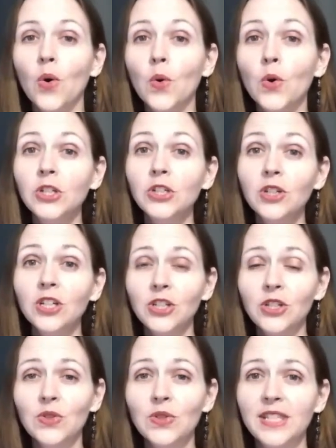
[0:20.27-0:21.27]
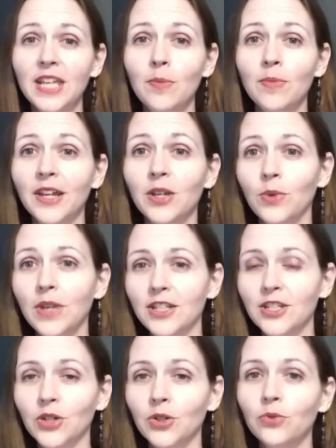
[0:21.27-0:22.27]
or you can use them like we
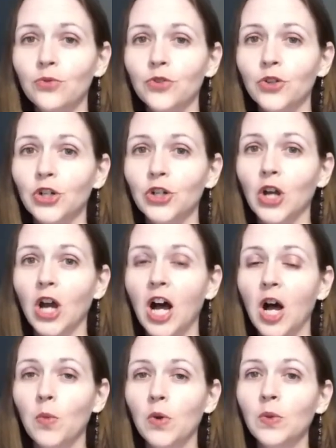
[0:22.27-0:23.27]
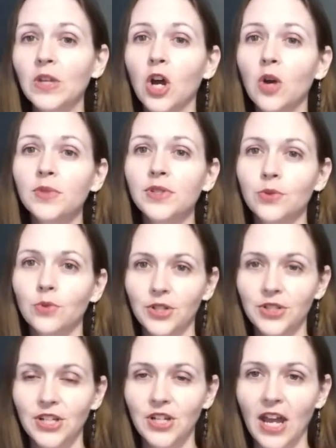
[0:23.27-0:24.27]
do for when we
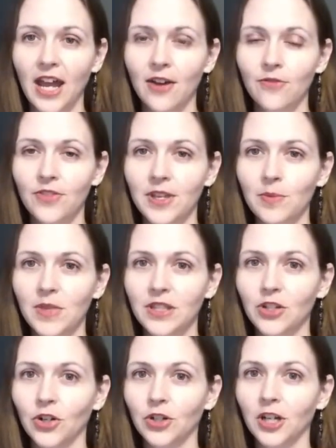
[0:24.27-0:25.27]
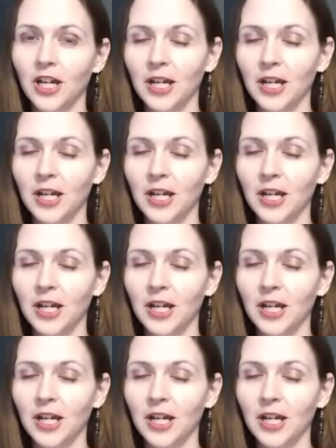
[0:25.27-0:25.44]
homeschool, to have them in your